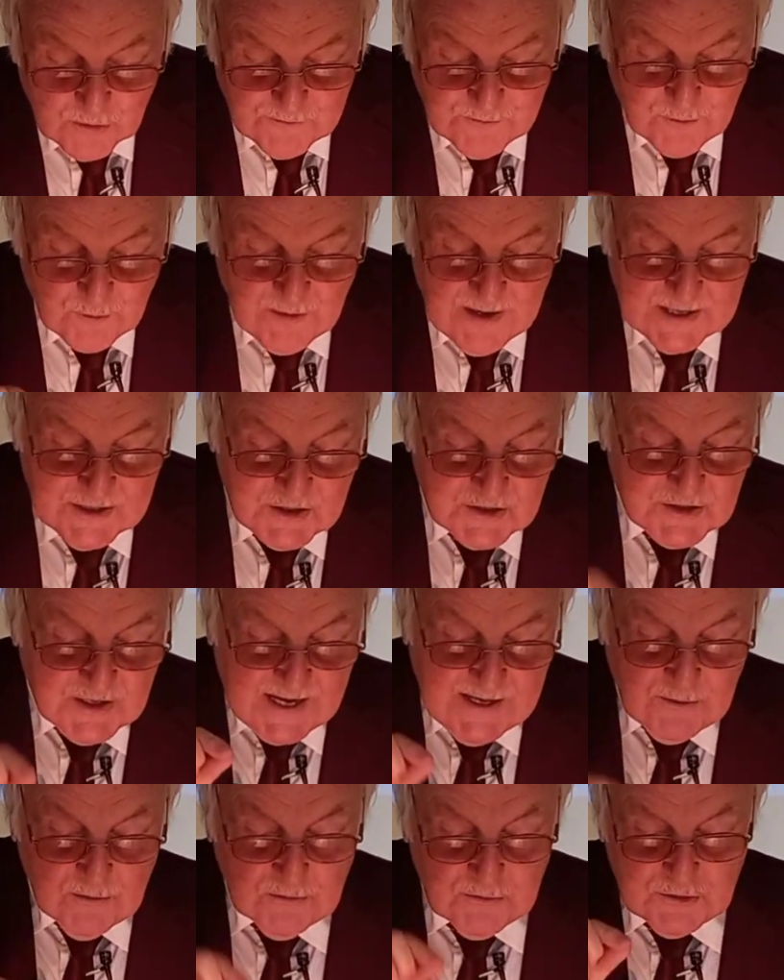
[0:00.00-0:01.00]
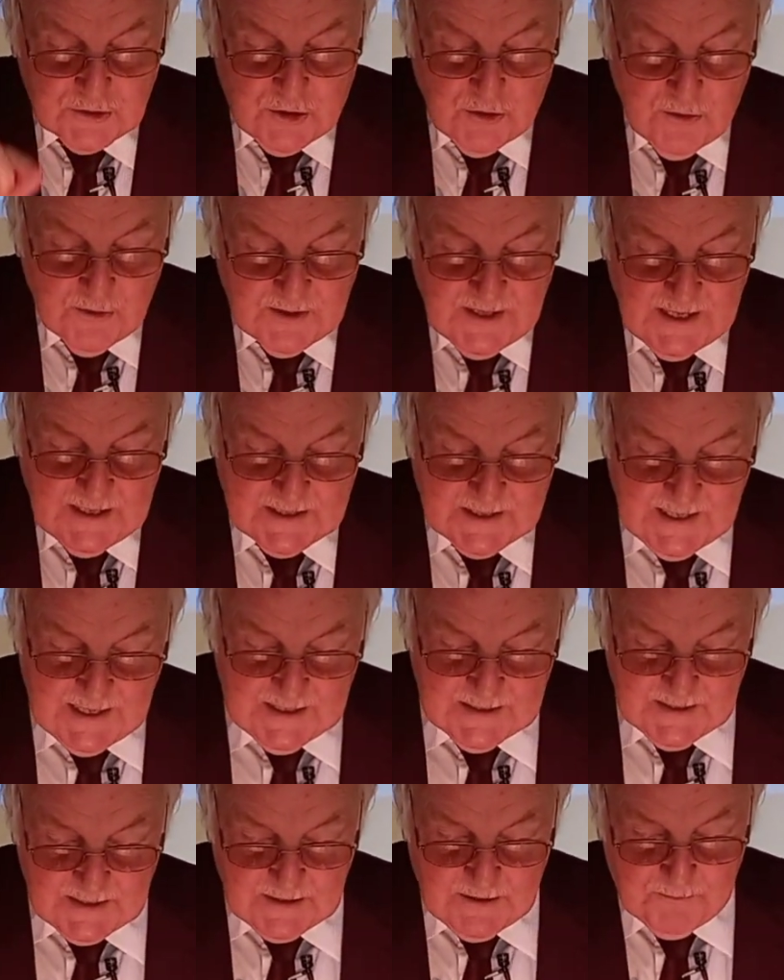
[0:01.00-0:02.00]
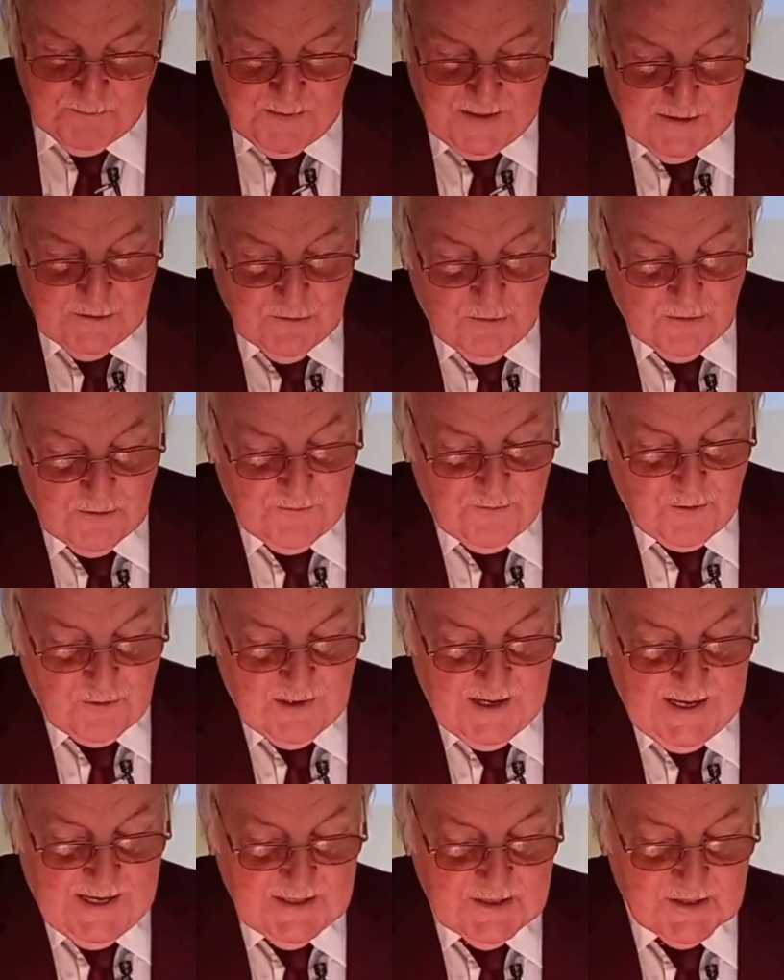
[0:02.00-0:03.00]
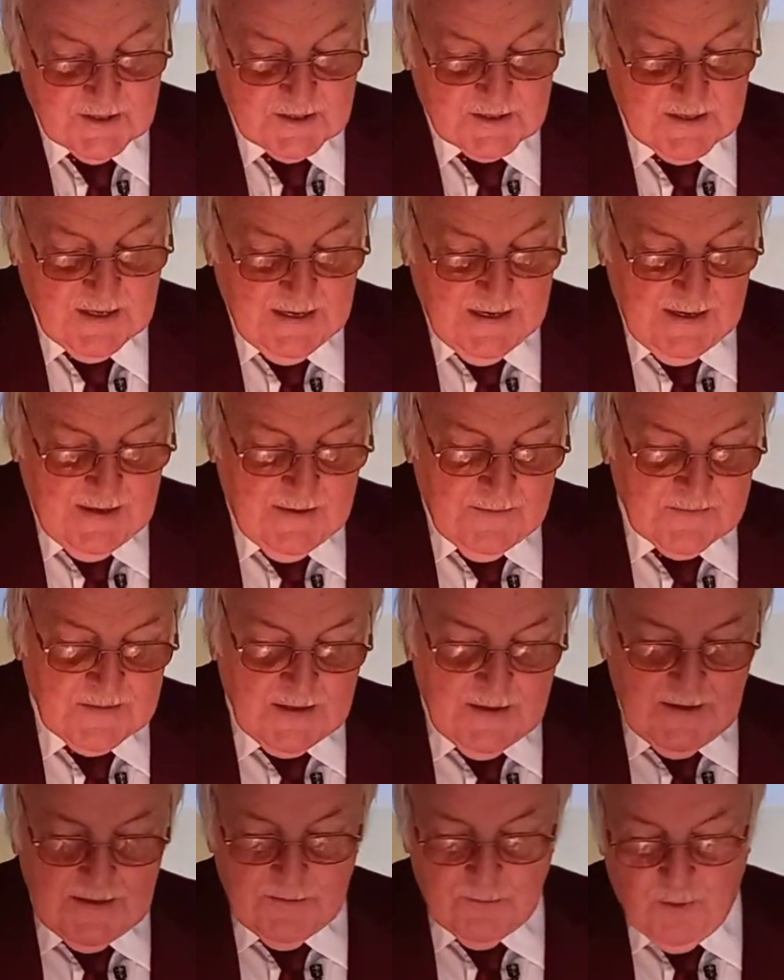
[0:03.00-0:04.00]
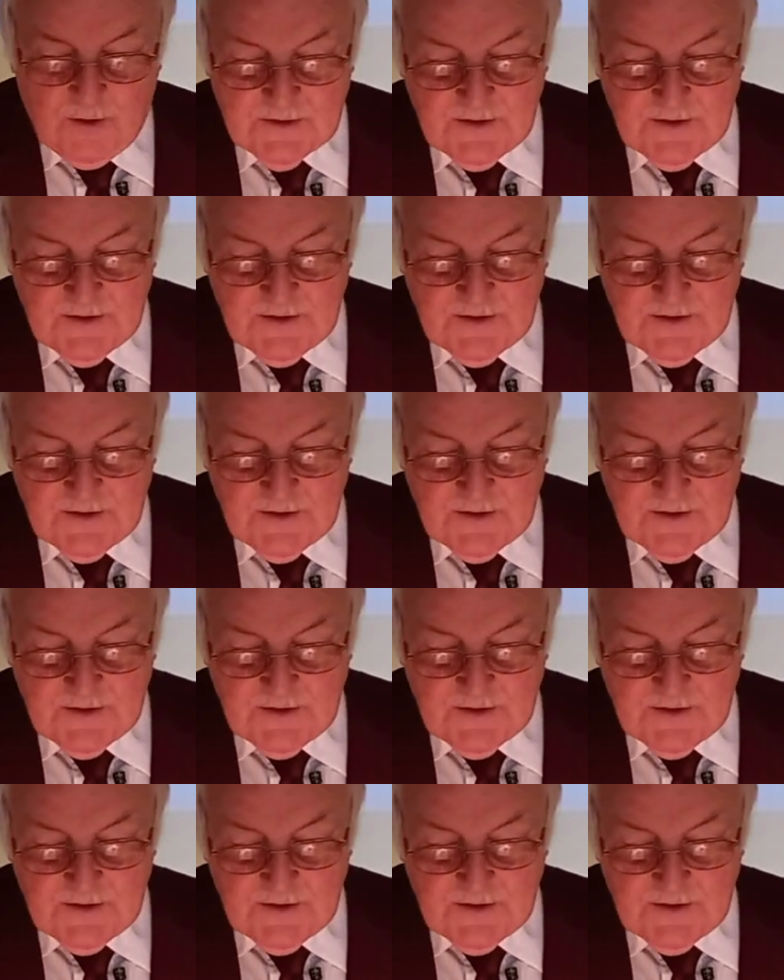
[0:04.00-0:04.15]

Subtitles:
for ages. They don't do these things that have been known for ages. One